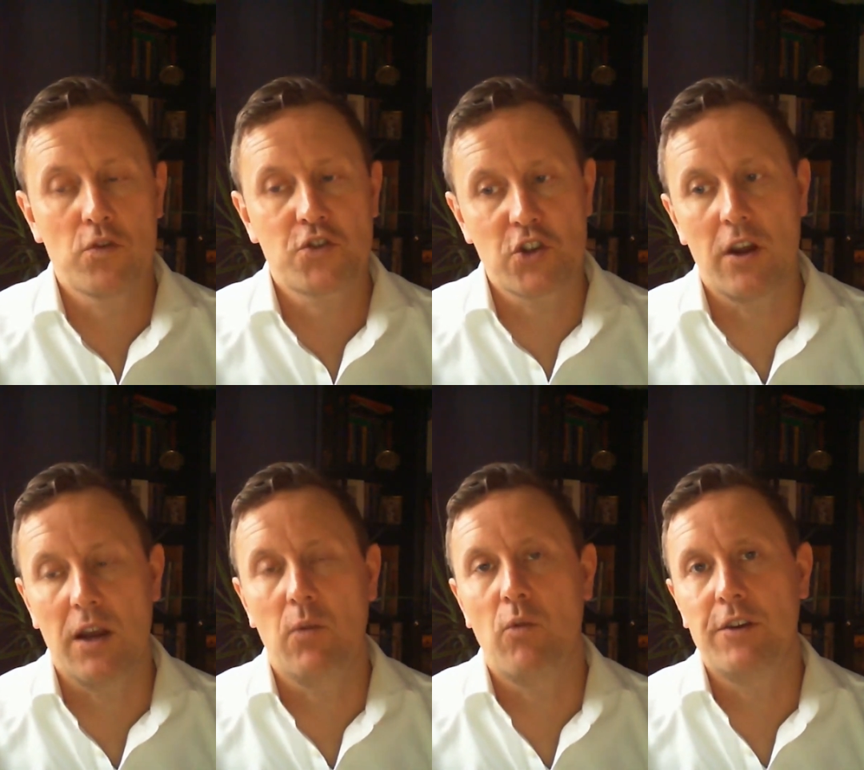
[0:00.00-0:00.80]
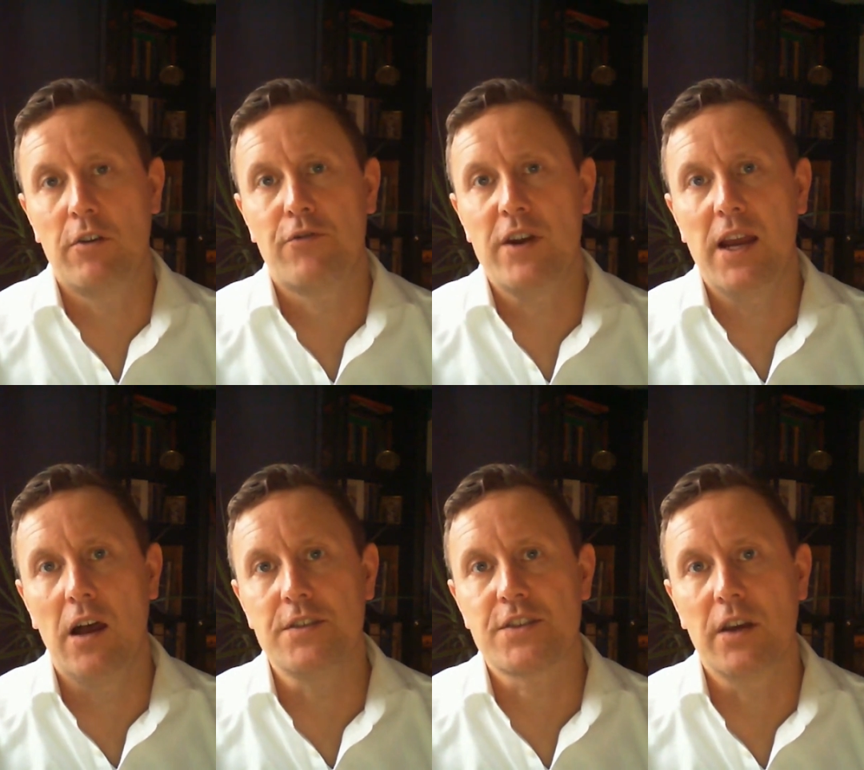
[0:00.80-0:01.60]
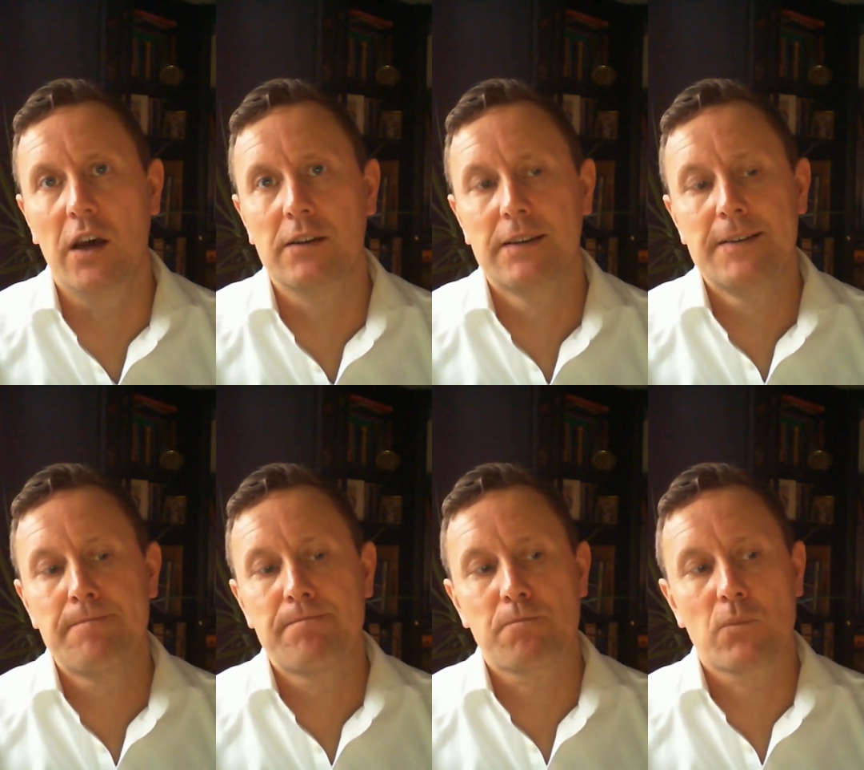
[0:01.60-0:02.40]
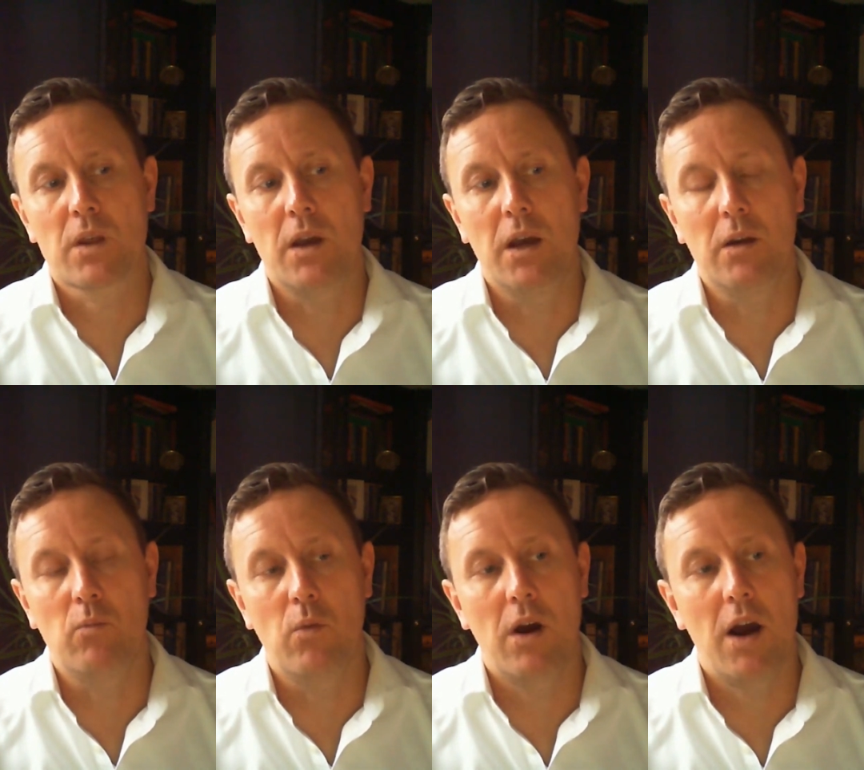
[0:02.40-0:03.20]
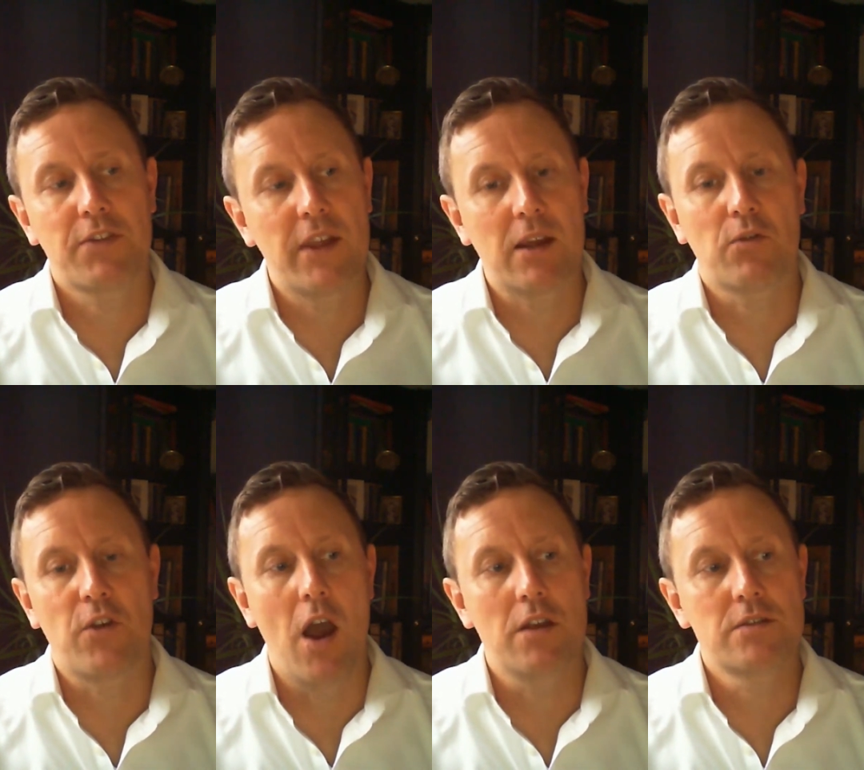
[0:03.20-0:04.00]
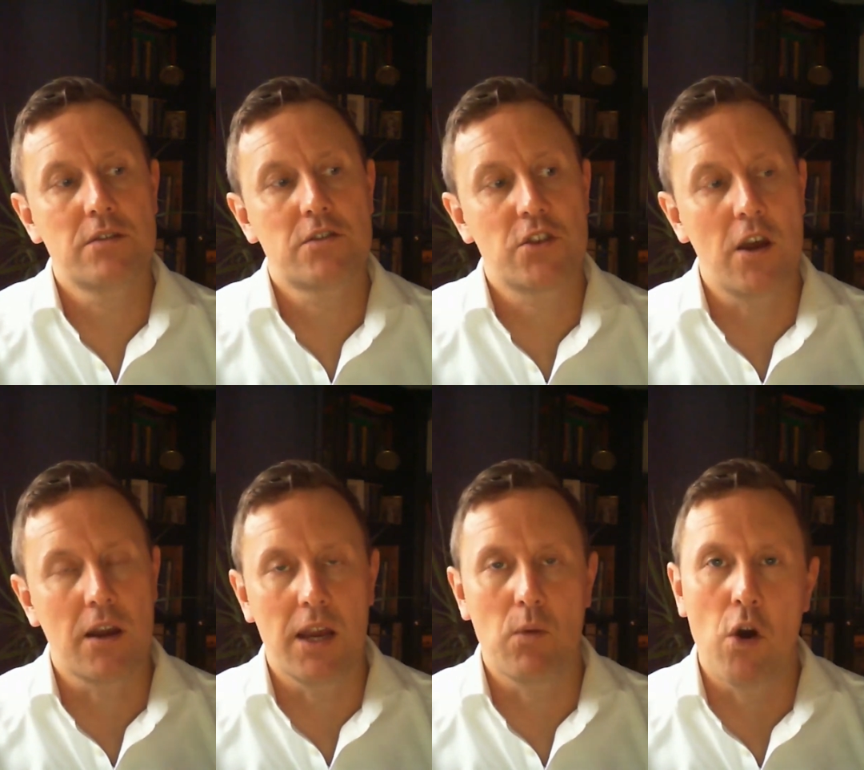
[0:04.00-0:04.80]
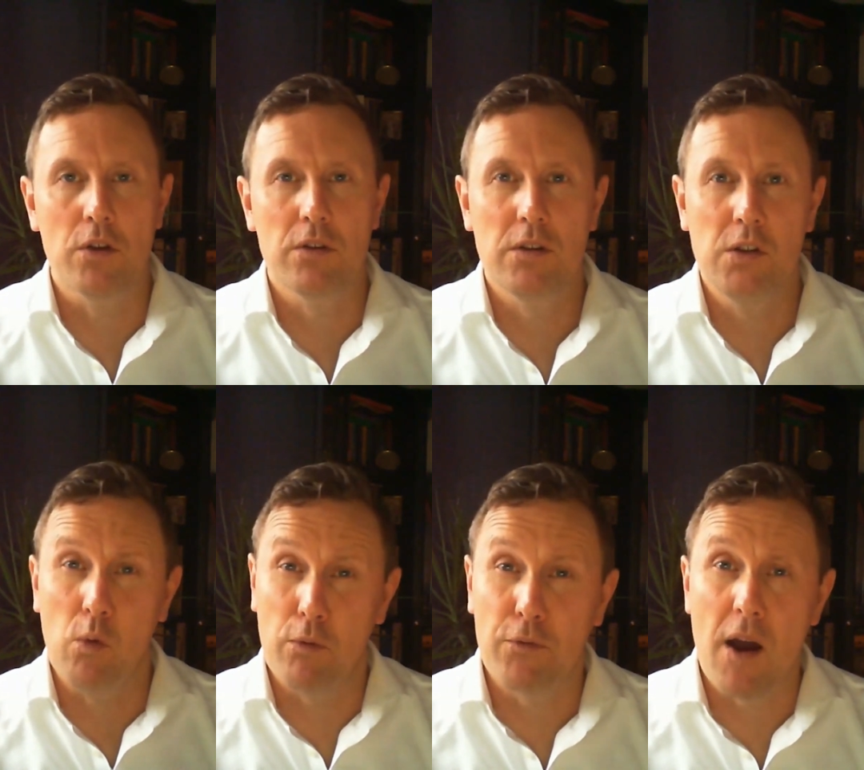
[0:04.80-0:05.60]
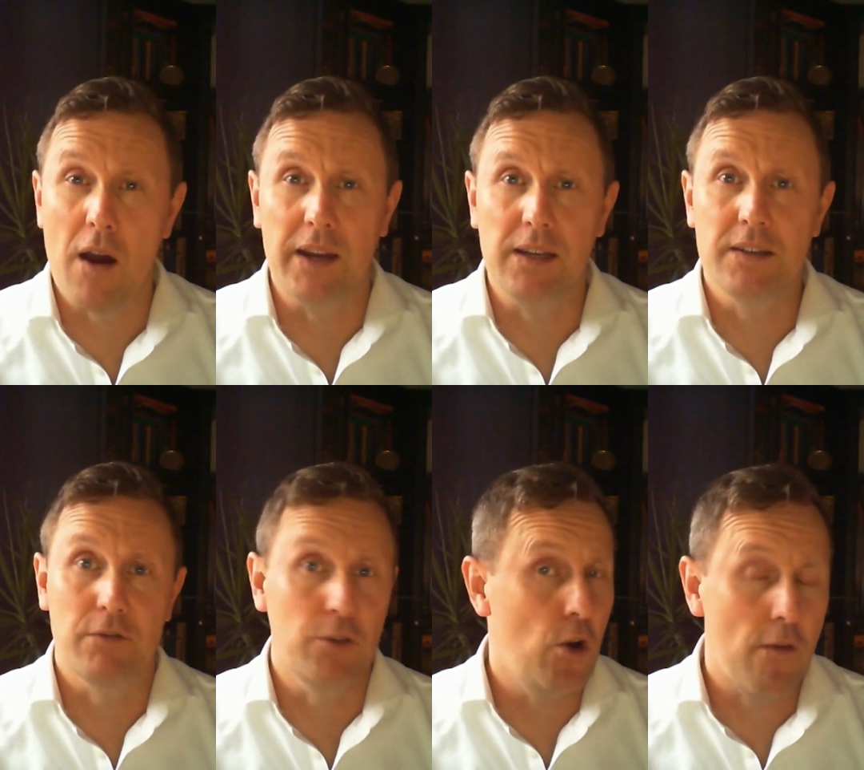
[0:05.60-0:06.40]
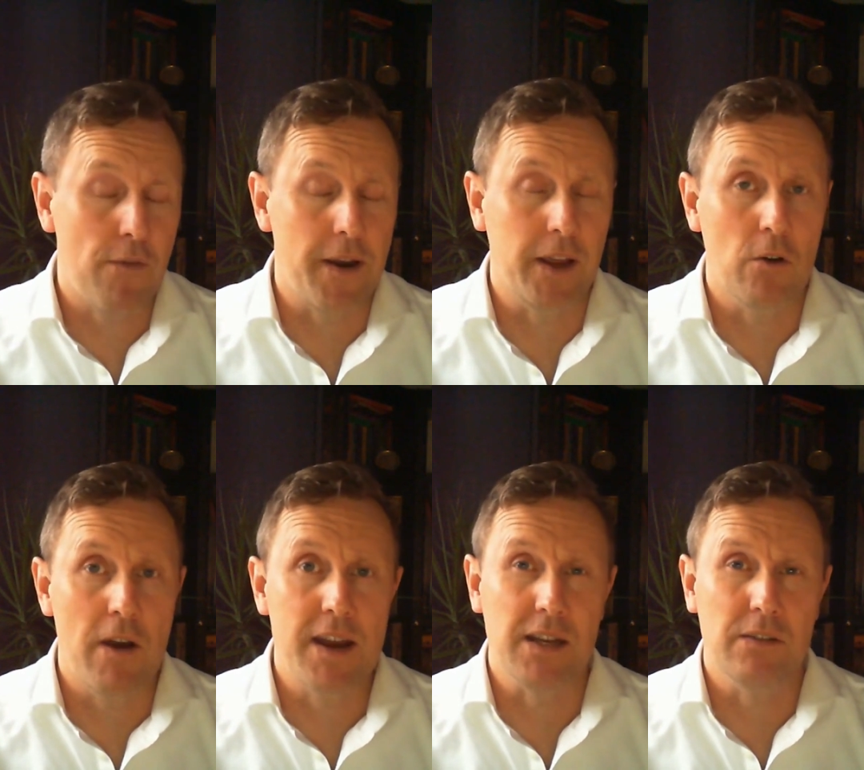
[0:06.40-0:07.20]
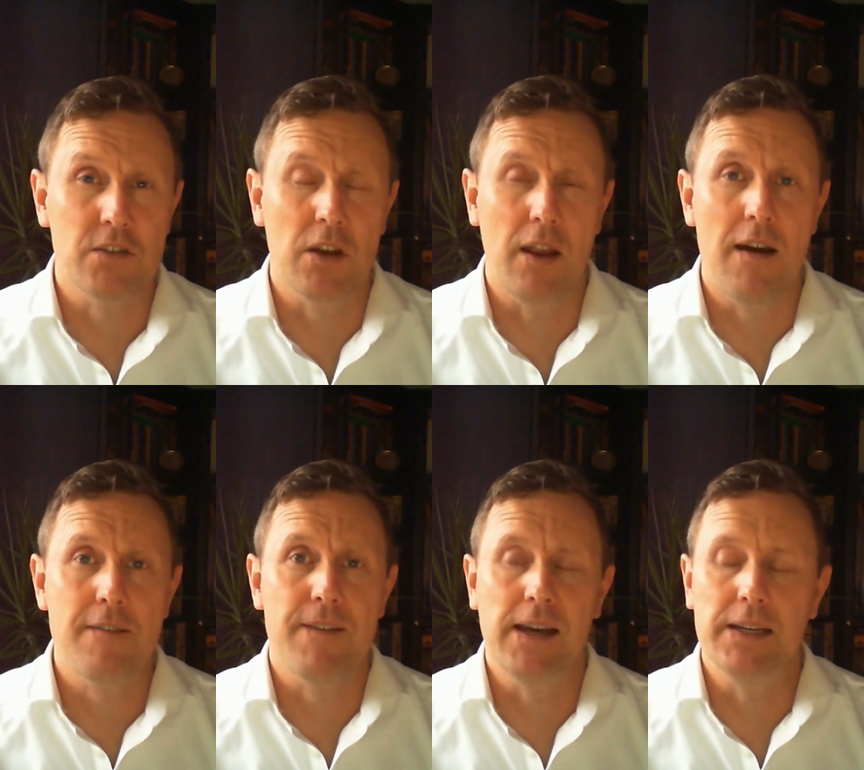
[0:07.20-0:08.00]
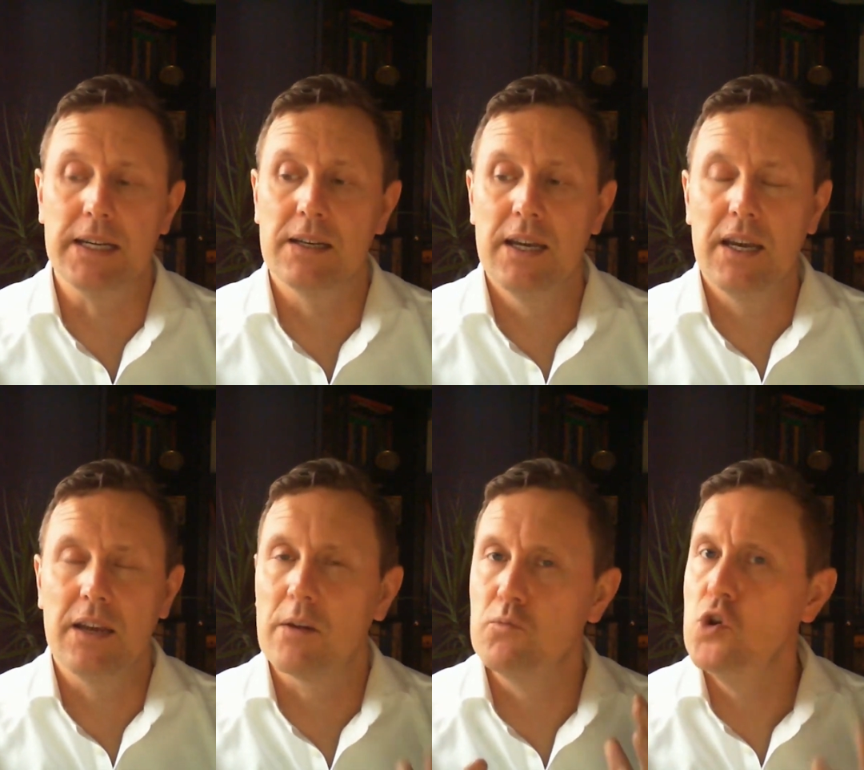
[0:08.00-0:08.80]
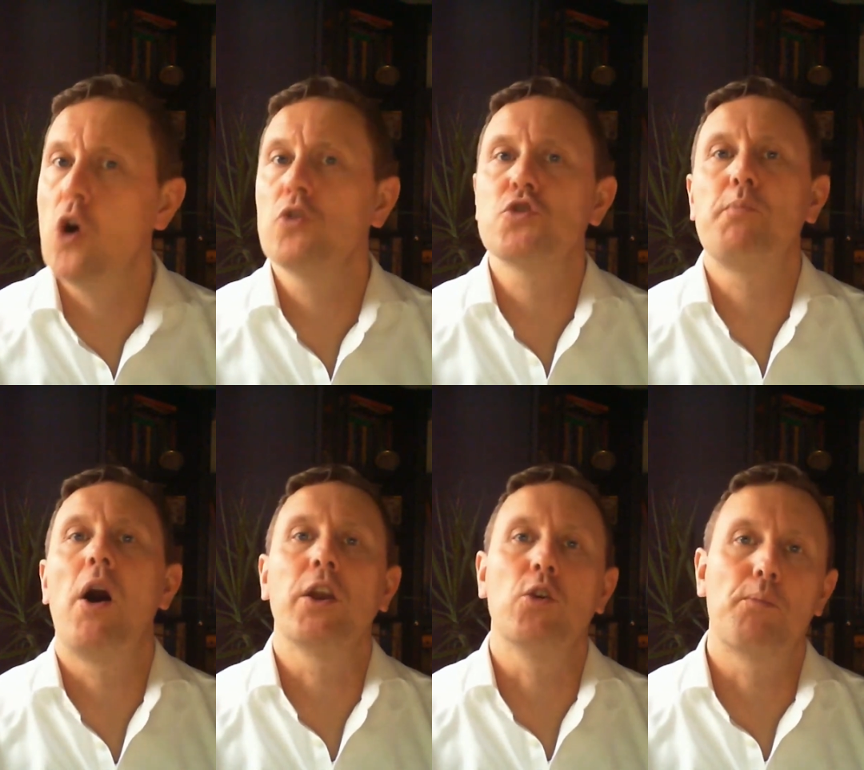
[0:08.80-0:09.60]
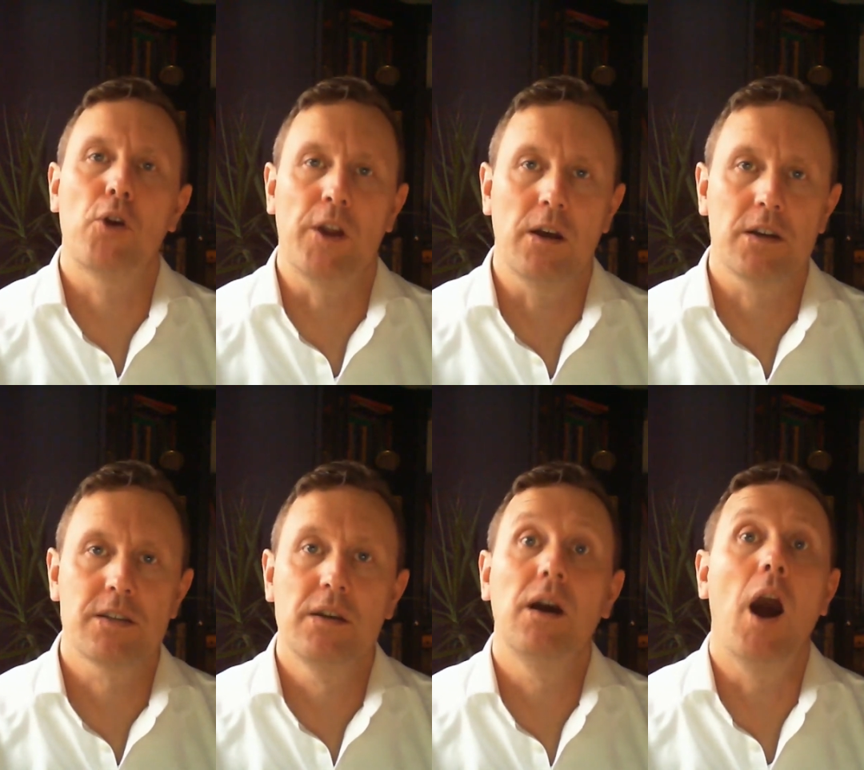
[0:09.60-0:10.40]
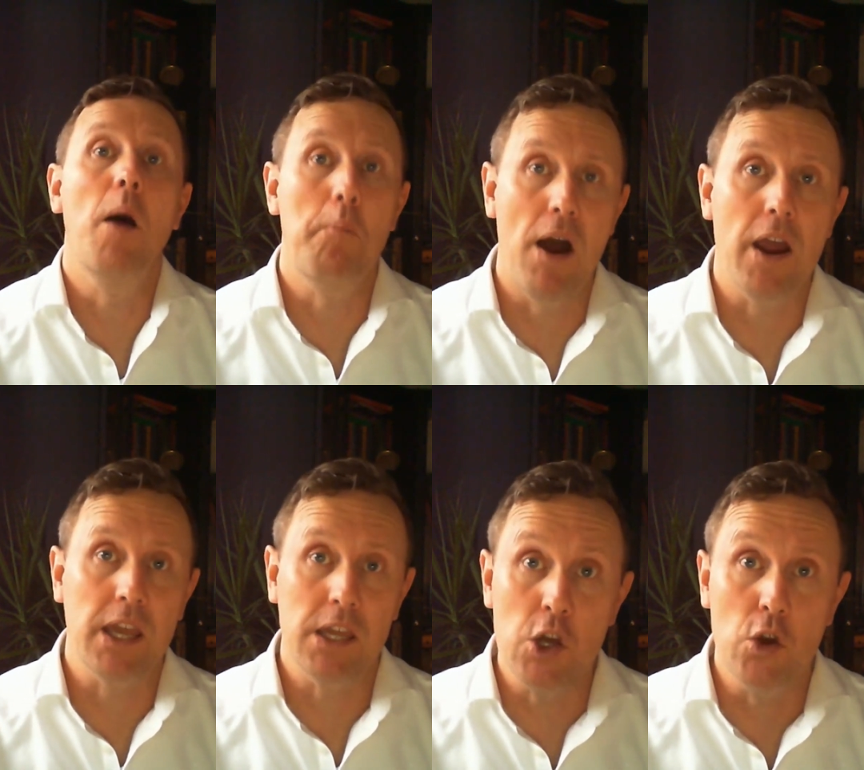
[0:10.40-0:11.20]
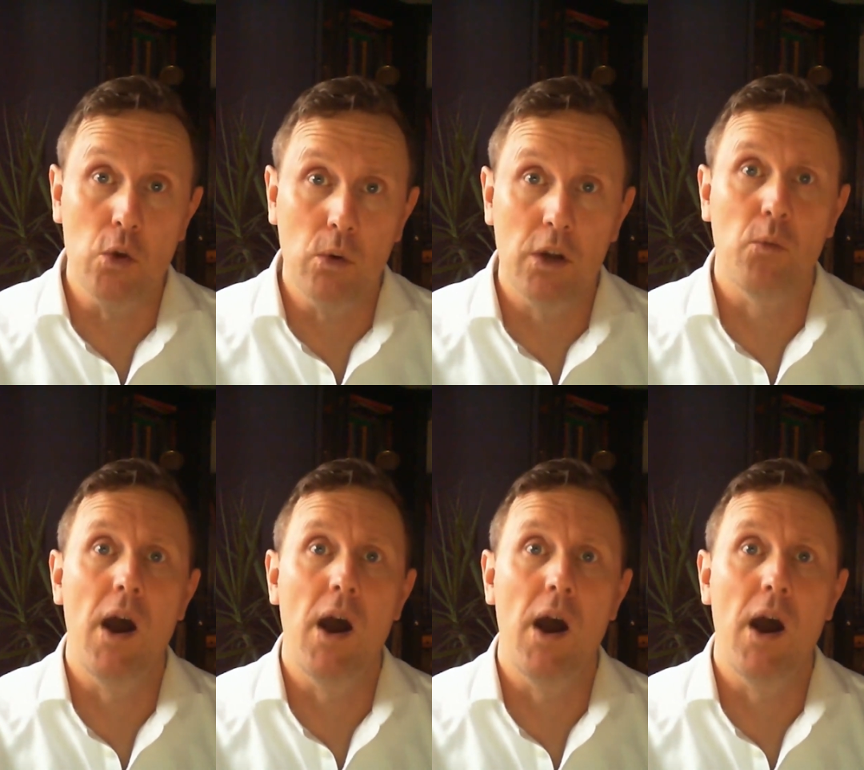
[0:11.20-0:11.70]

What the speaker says: Certainly when you're a freelancer, I think that certainly what you will find, if you're not finding already, and certainly I found it, is I'm not just buying your product, I'm buying you as